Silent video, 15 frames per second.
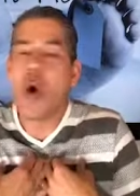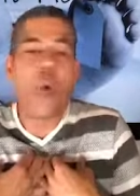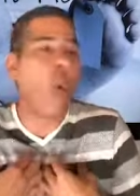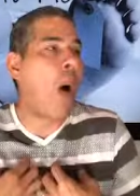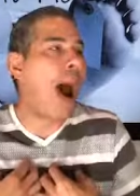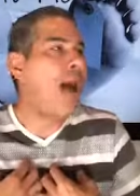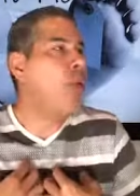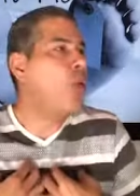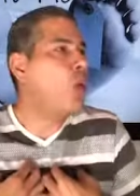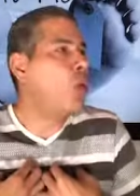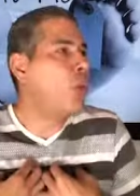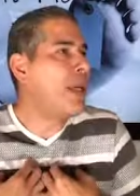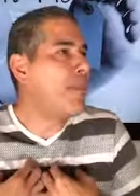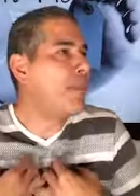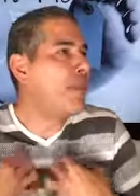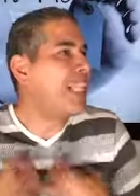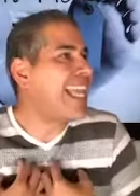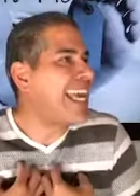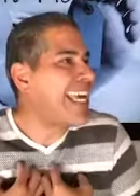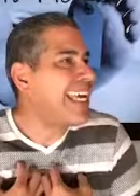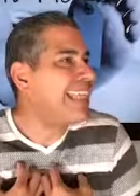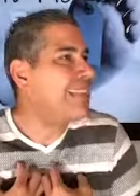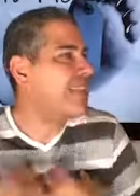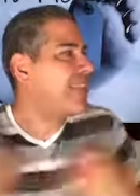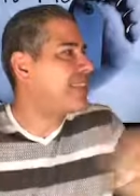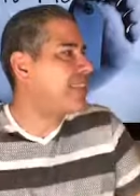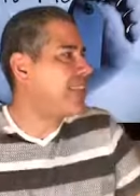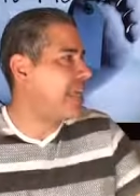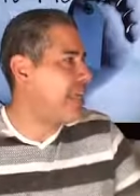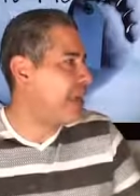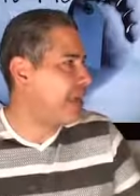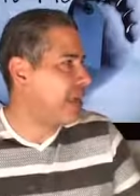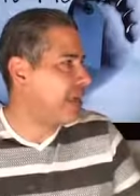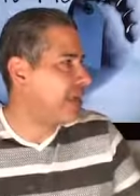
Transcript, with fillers: Why would we plan to sin?